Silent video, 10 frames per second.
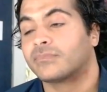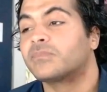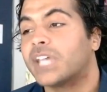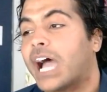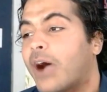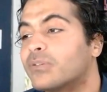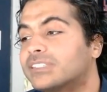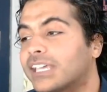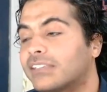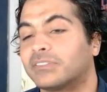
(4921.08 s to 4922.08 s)
yeah, I would
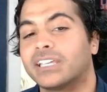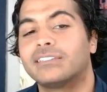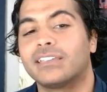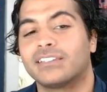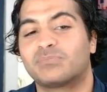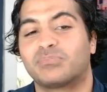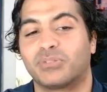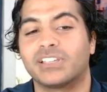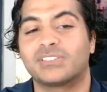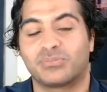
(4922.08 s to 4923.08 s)
say LinkedIn
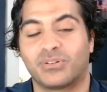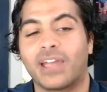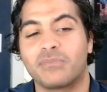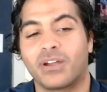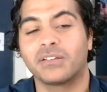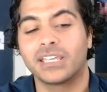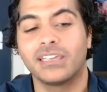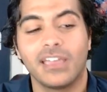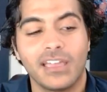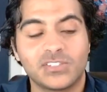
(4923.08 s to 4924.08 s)
is
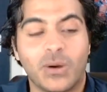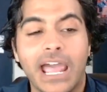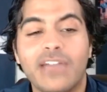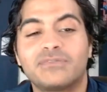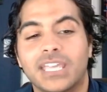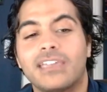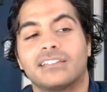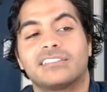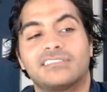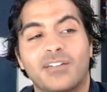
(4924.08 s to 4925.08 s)
primarily. So I've
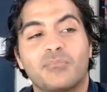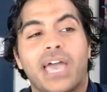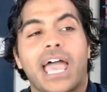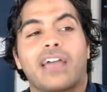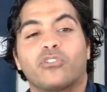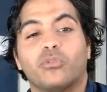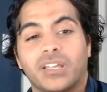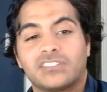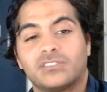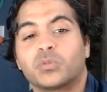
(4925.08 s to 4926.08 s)
taken a step back from
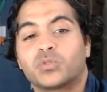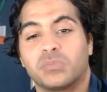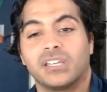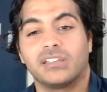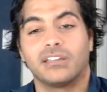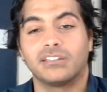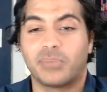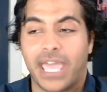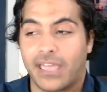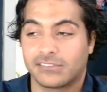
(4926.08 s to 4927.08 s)
like social media in the
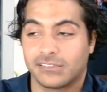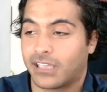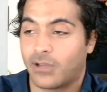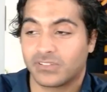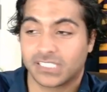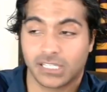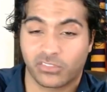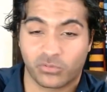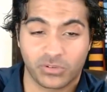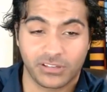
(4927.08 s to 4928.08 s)
past, like I would say
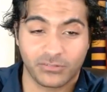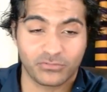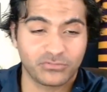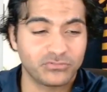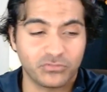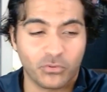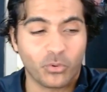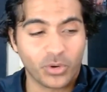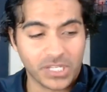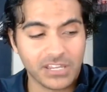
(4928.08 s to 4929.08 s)
3,
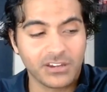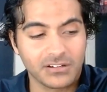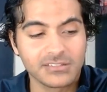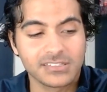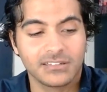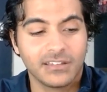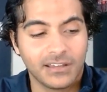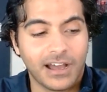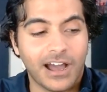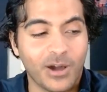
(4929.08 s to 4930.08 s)
4 years,
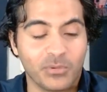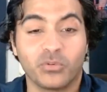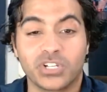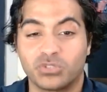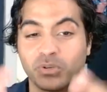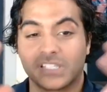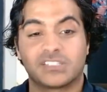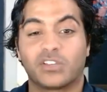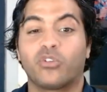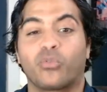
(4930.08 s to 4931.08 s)
which
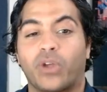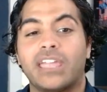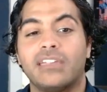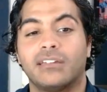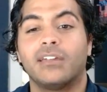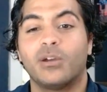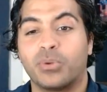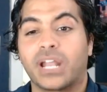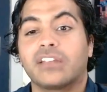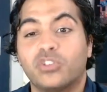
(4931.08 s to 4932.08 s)
was great.
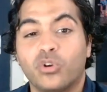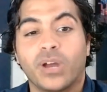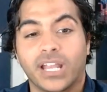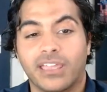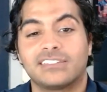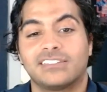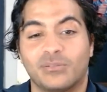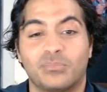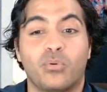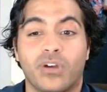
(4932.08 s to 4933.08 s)
But I do want to get to the
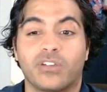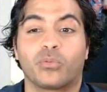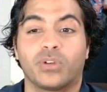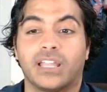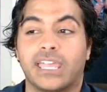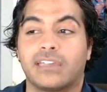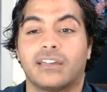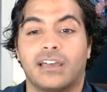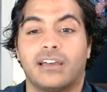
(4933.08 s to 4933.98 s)
point where like